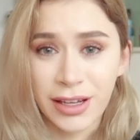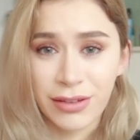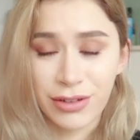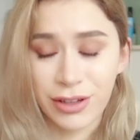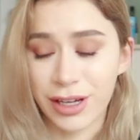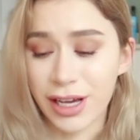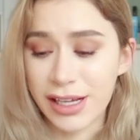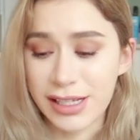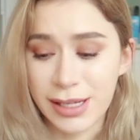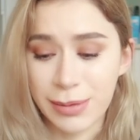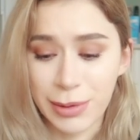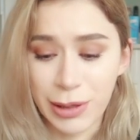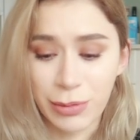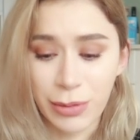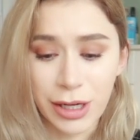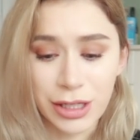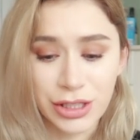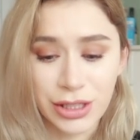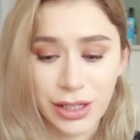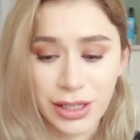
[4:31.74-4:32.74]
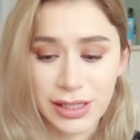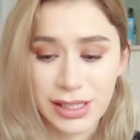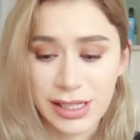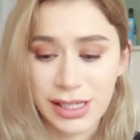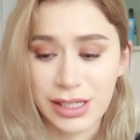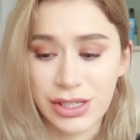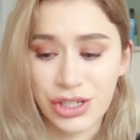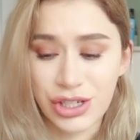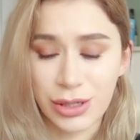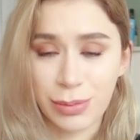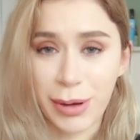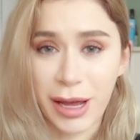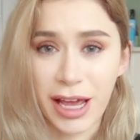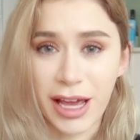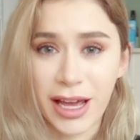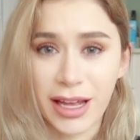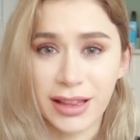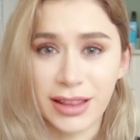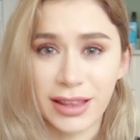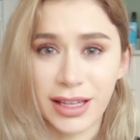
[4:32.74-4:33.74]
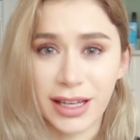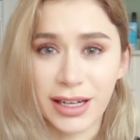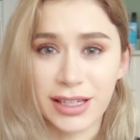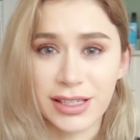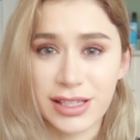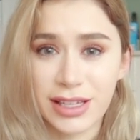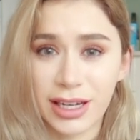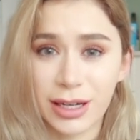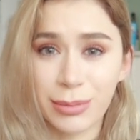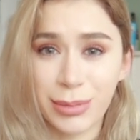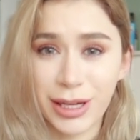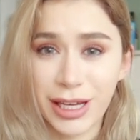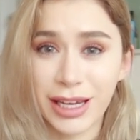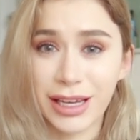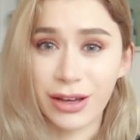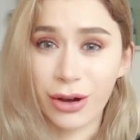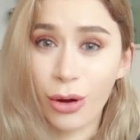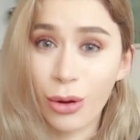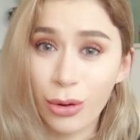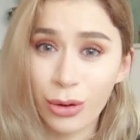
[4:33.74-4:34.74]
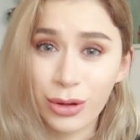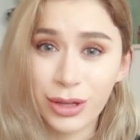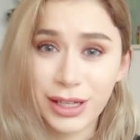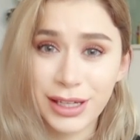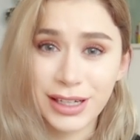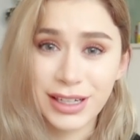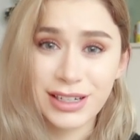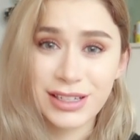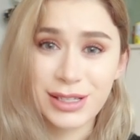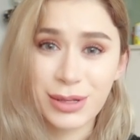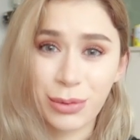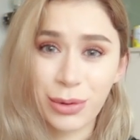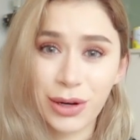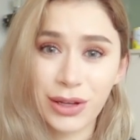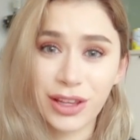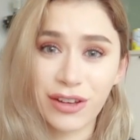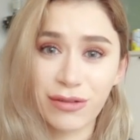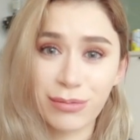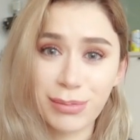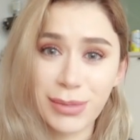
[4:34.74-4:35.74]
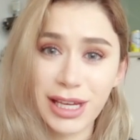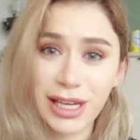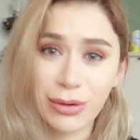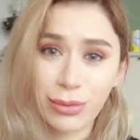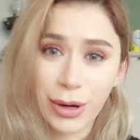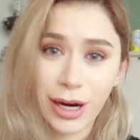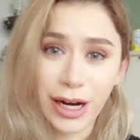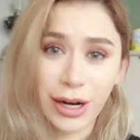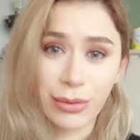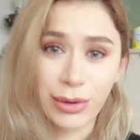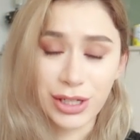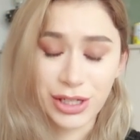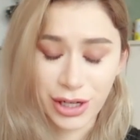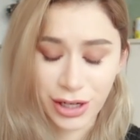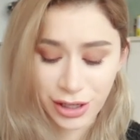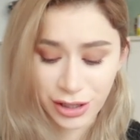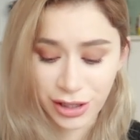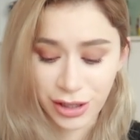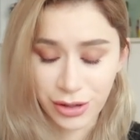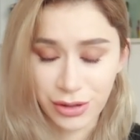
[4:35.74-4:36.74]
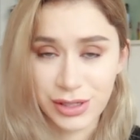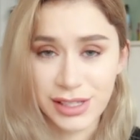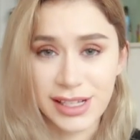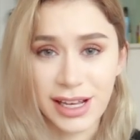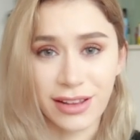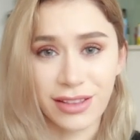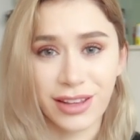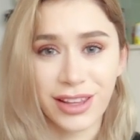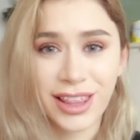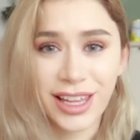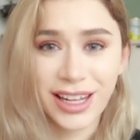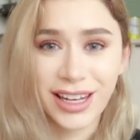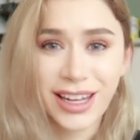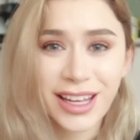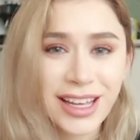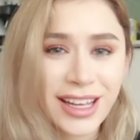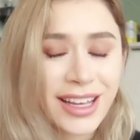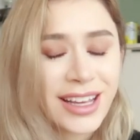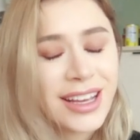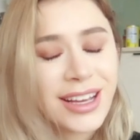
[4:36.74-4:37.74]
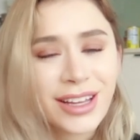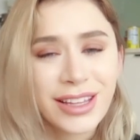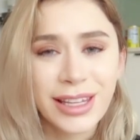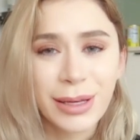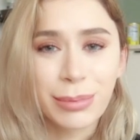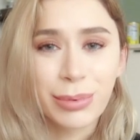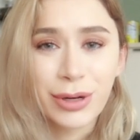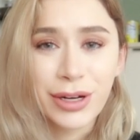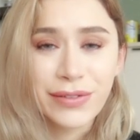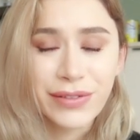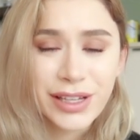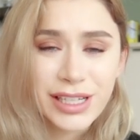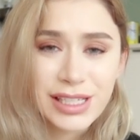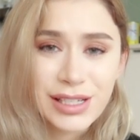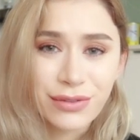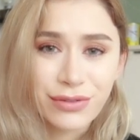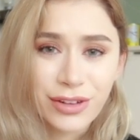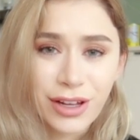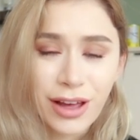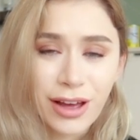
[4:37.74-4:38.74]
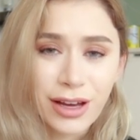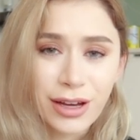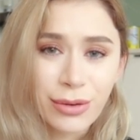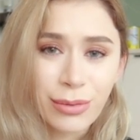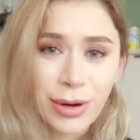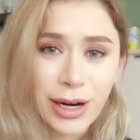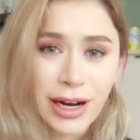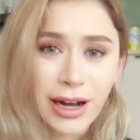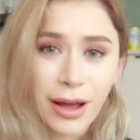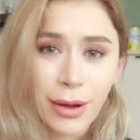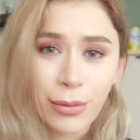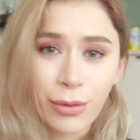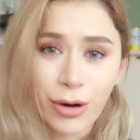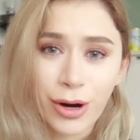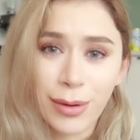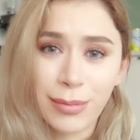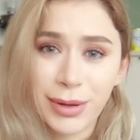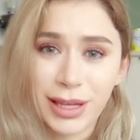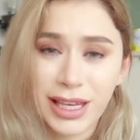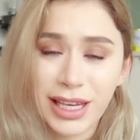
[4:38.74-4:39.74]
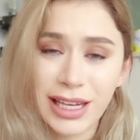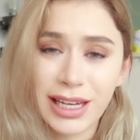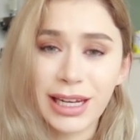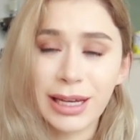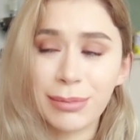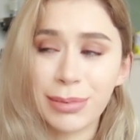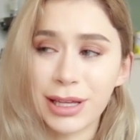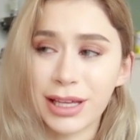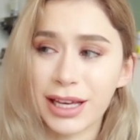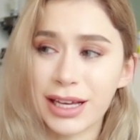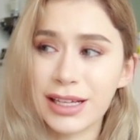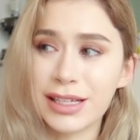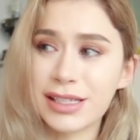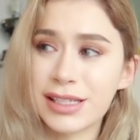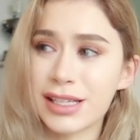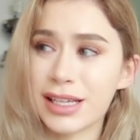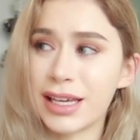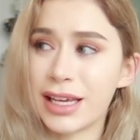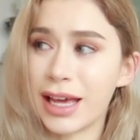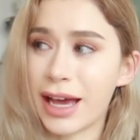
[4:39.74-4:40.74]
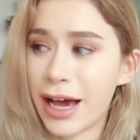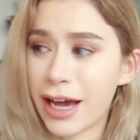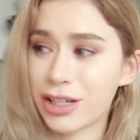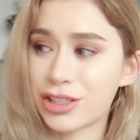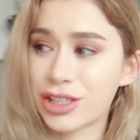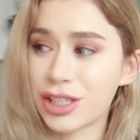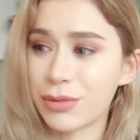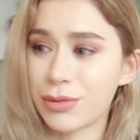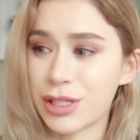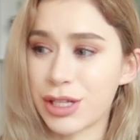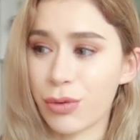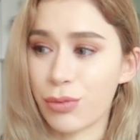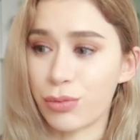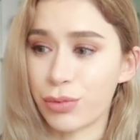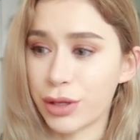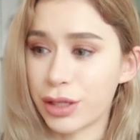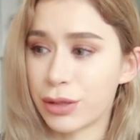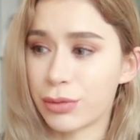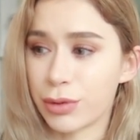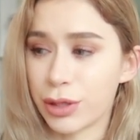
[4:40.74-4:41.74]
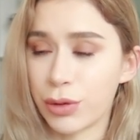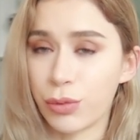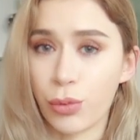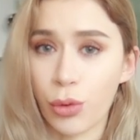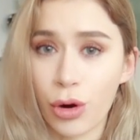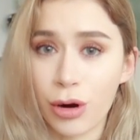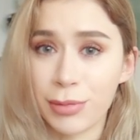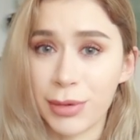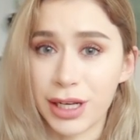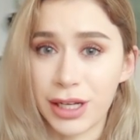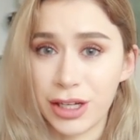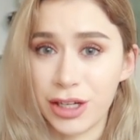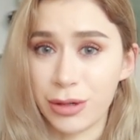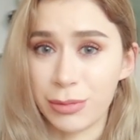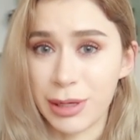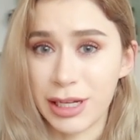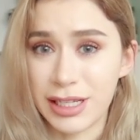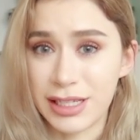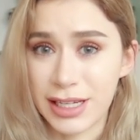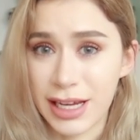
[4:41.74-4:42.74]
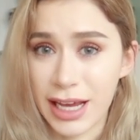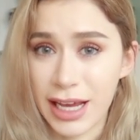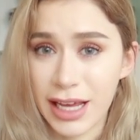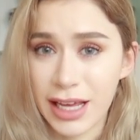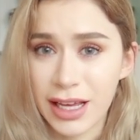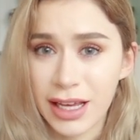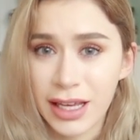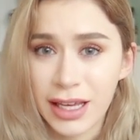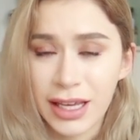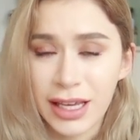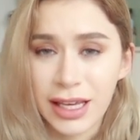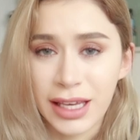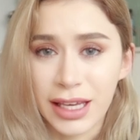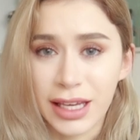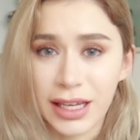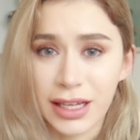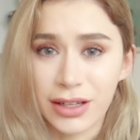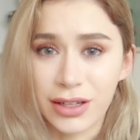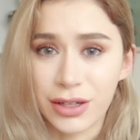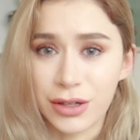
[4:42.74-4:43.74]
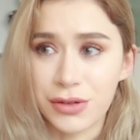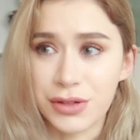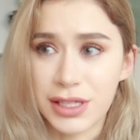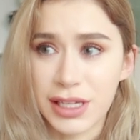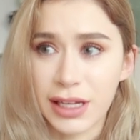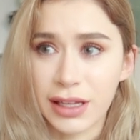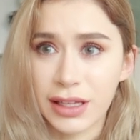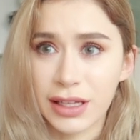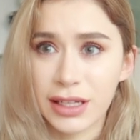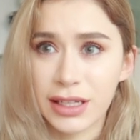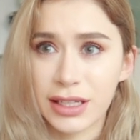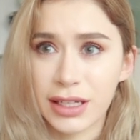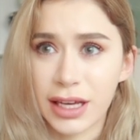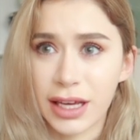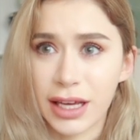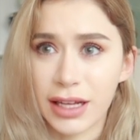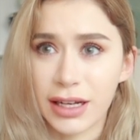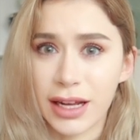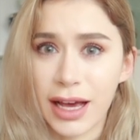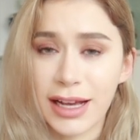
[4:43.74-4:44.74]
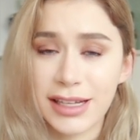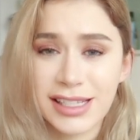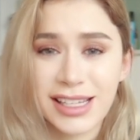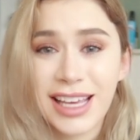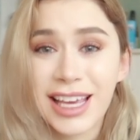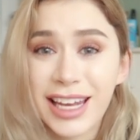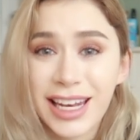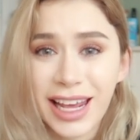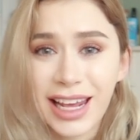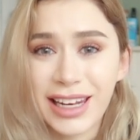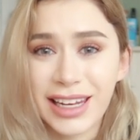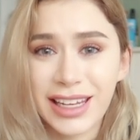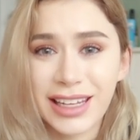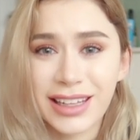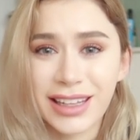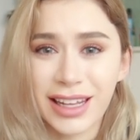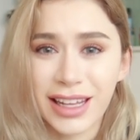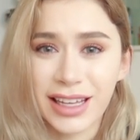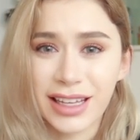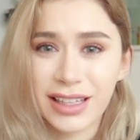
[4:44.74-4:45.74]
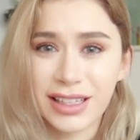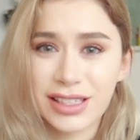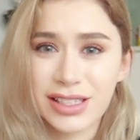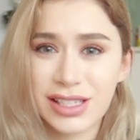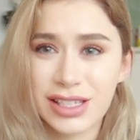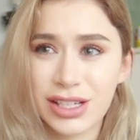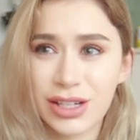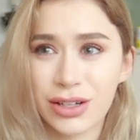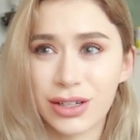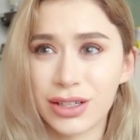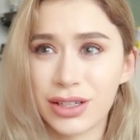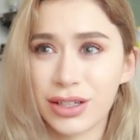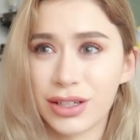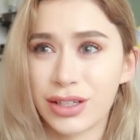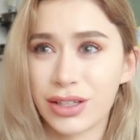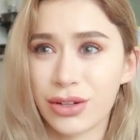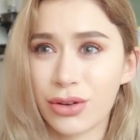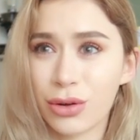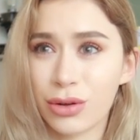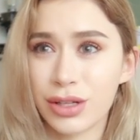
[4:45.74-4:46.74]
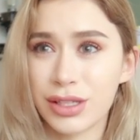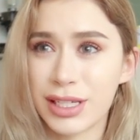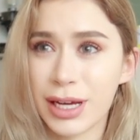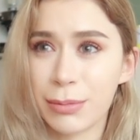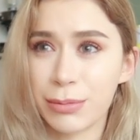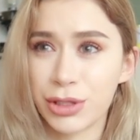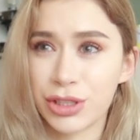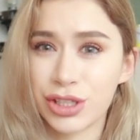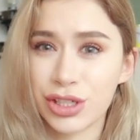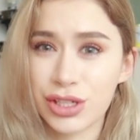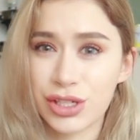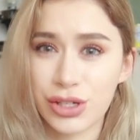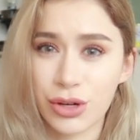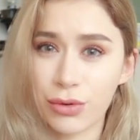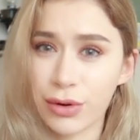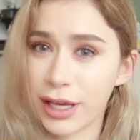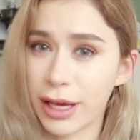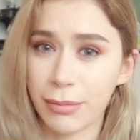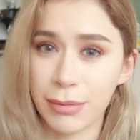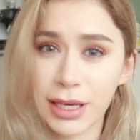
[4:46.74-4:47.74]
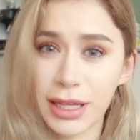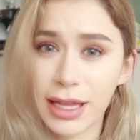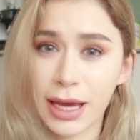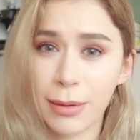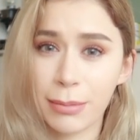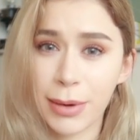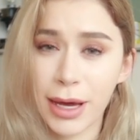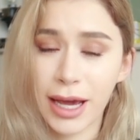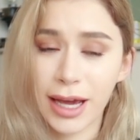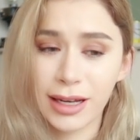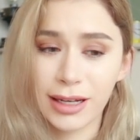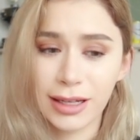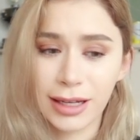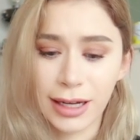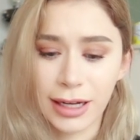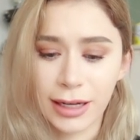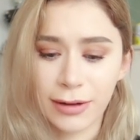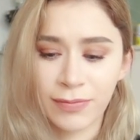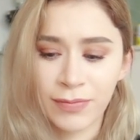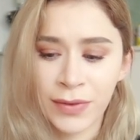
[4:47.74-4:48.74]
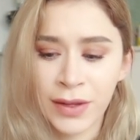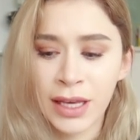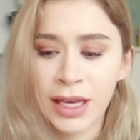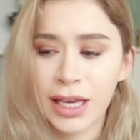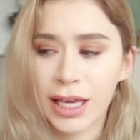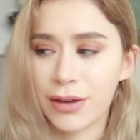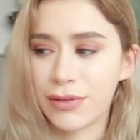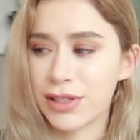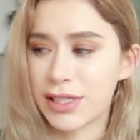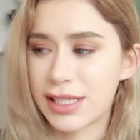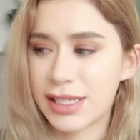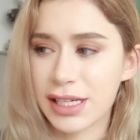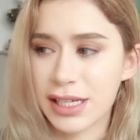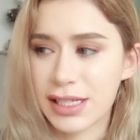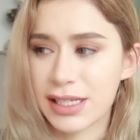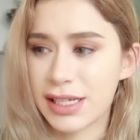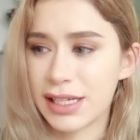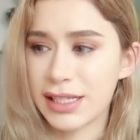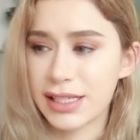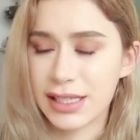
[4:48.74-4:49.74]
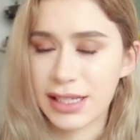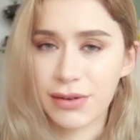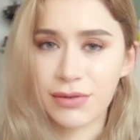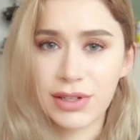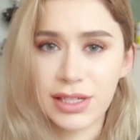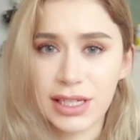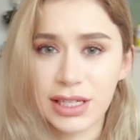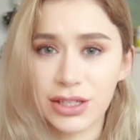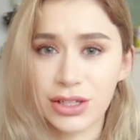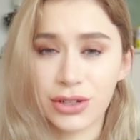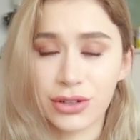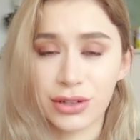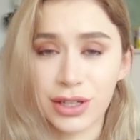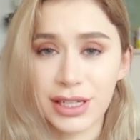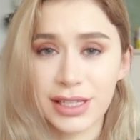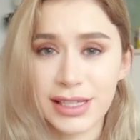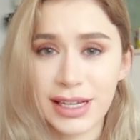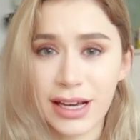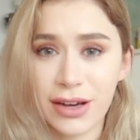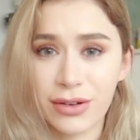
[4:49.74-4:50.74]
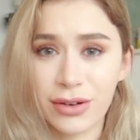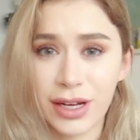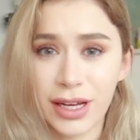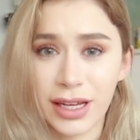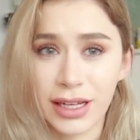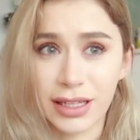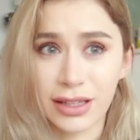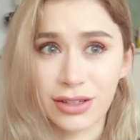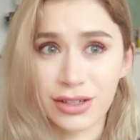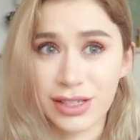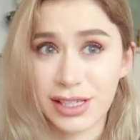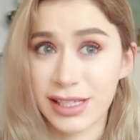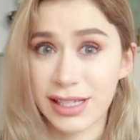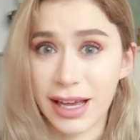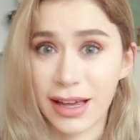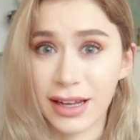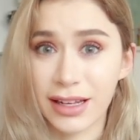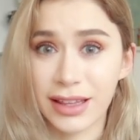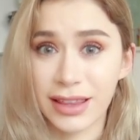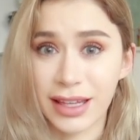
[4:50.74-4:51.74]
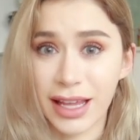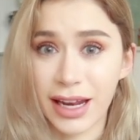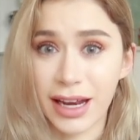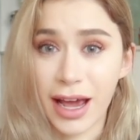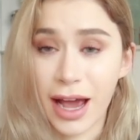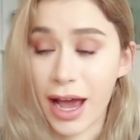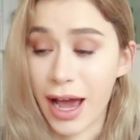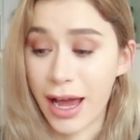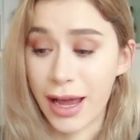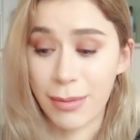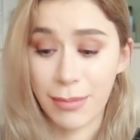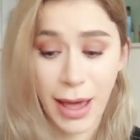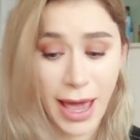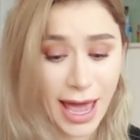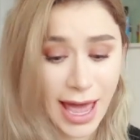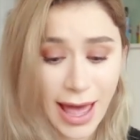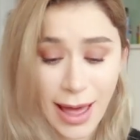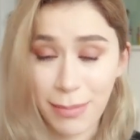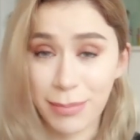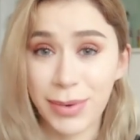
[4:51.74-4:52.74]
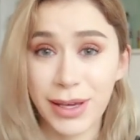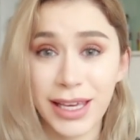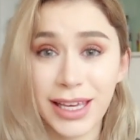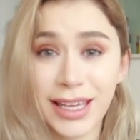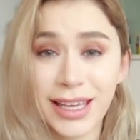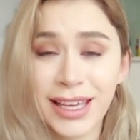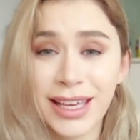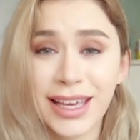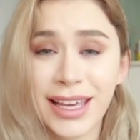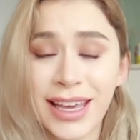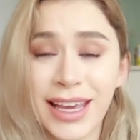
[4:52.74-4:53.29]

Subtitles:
if you guys have been watching since Japan, then it's going to be a whole year's worth of me wearing winter clothes, other than the previous vlog where I wore a bikini because it actually was a really, really warm and humid day in New Zealand. And as a Canadian, like, certain cold temperatures don't get me that bad. Like, if it's 16, 17 degrees out and there's sun, then I am happy.